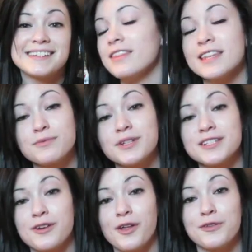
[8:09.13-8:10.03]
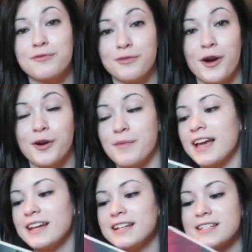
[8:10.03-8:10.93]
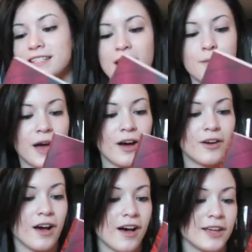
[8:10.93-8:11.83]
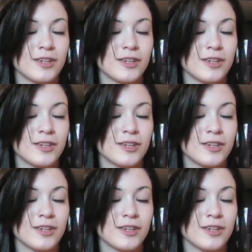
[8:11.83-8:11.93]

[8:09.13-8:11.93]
This one is called The Farm. It is about uh,